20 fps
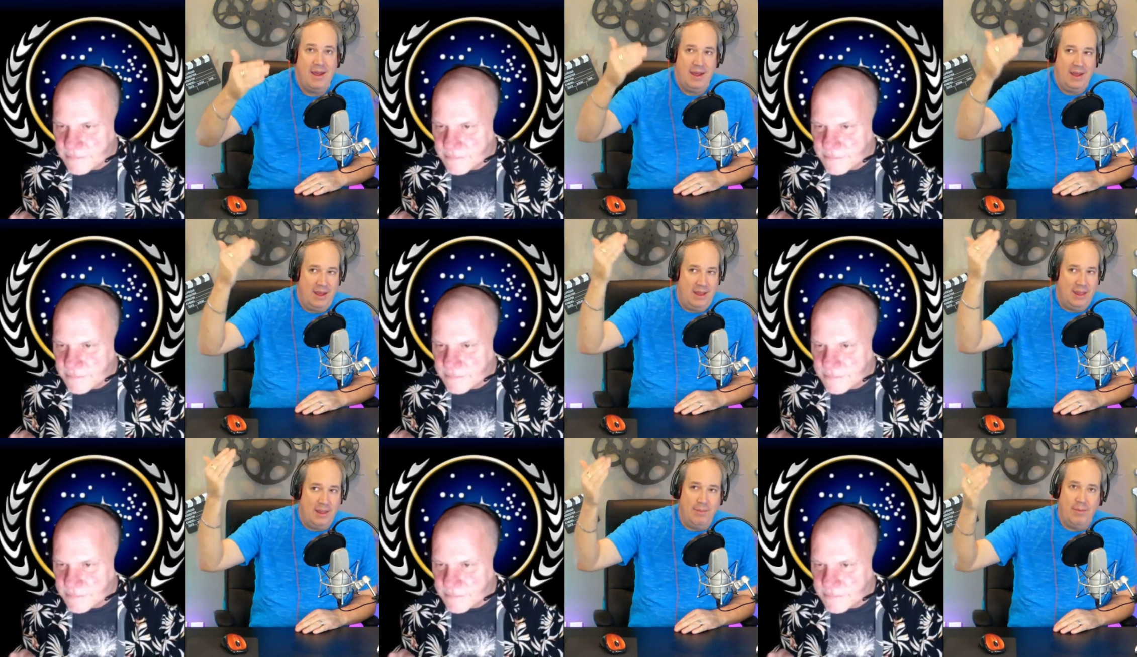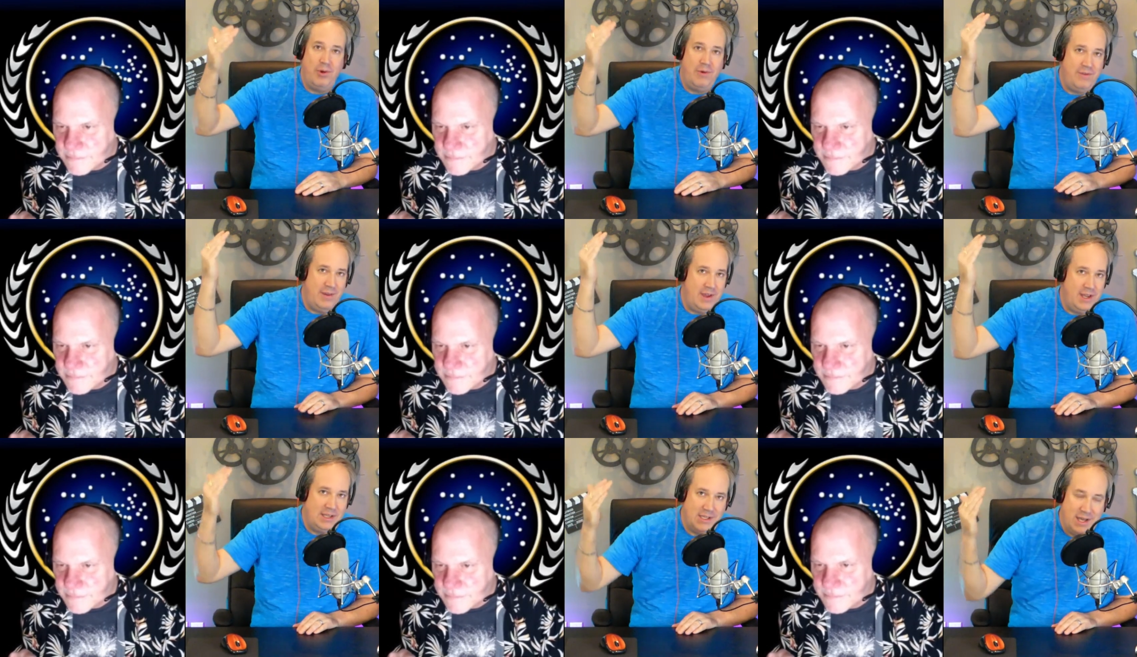Speaker 1: in the
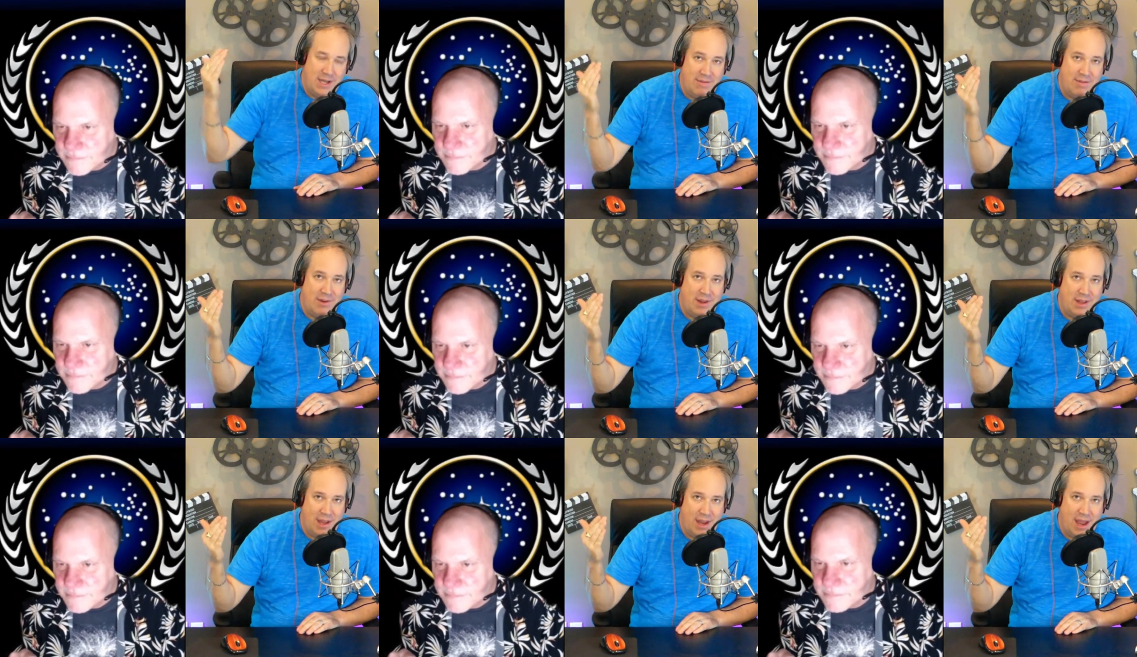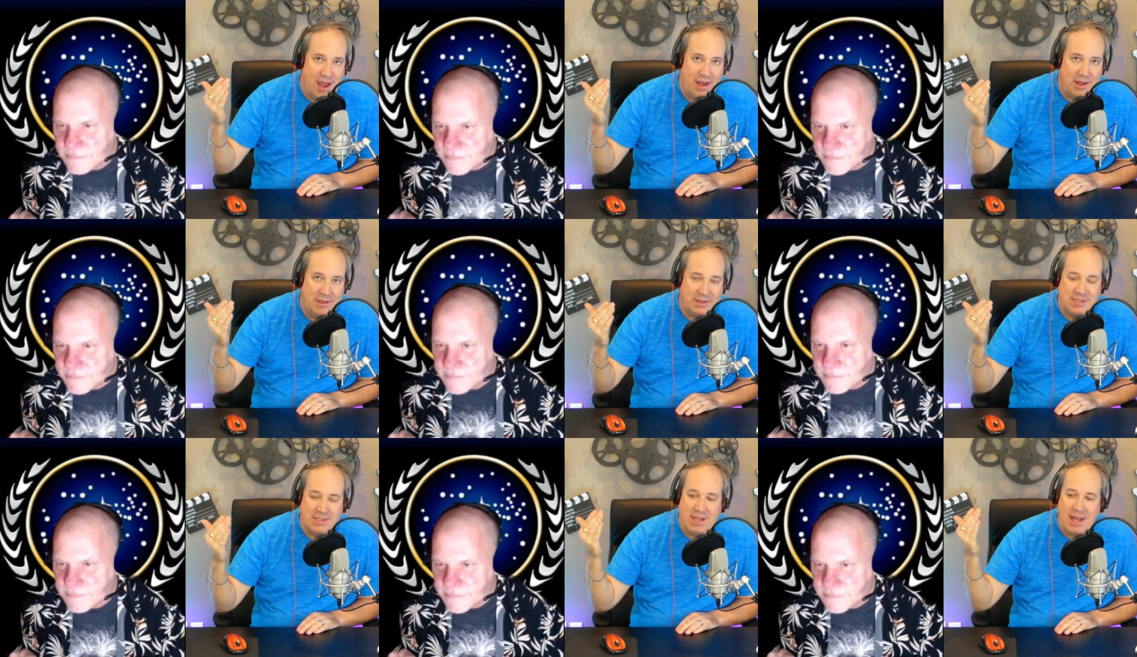movies and everything
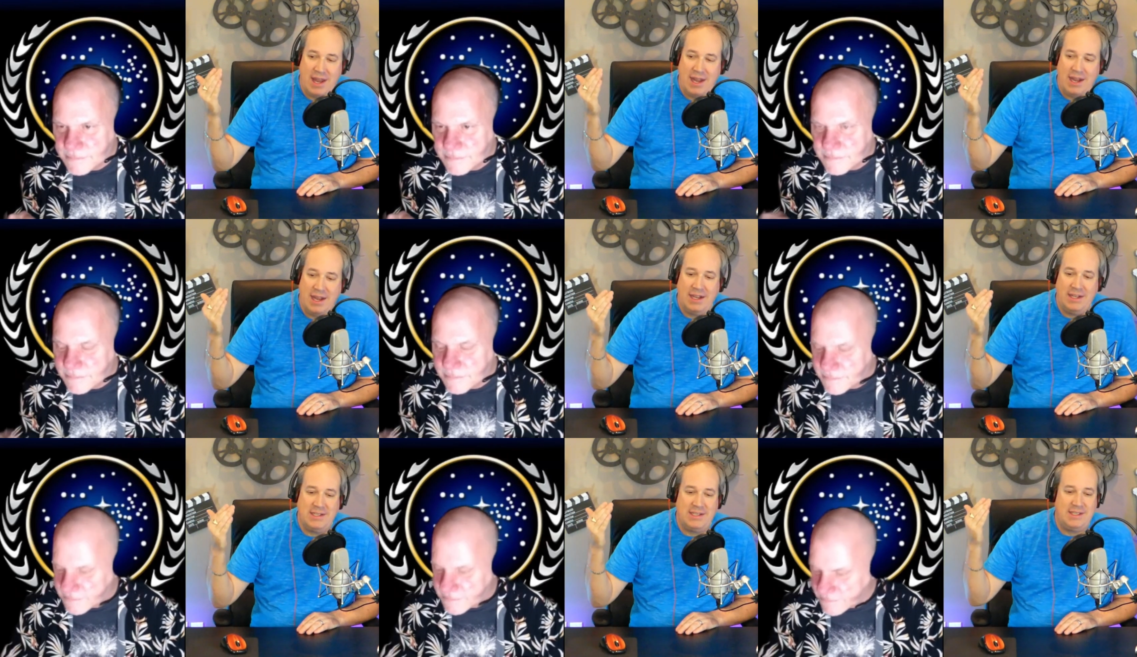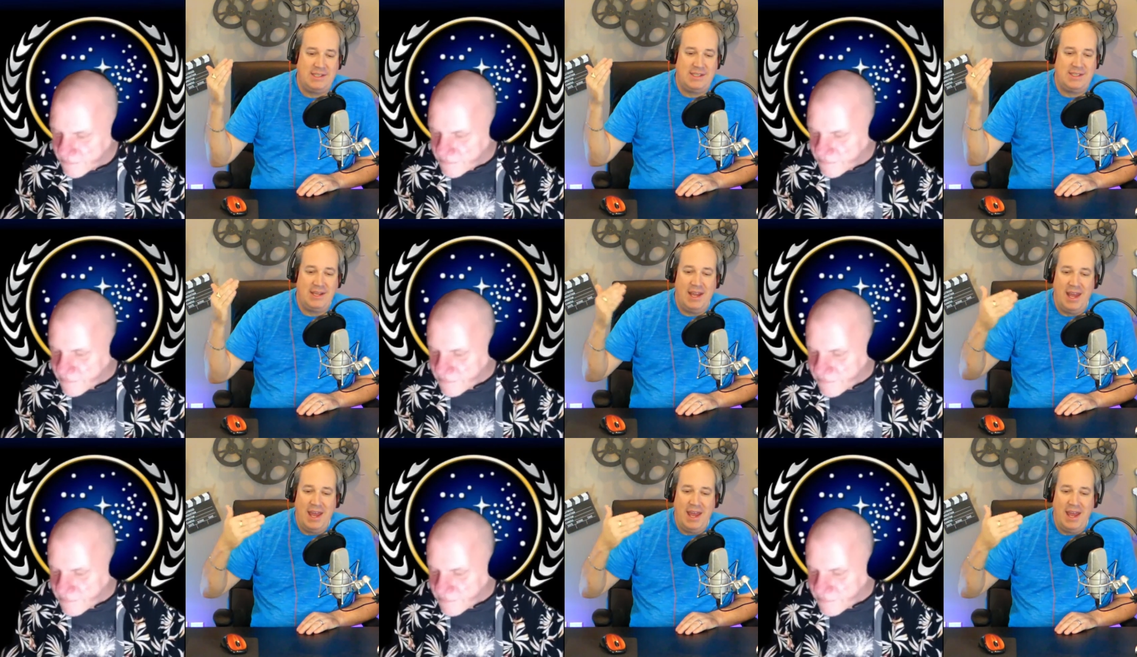else, that it's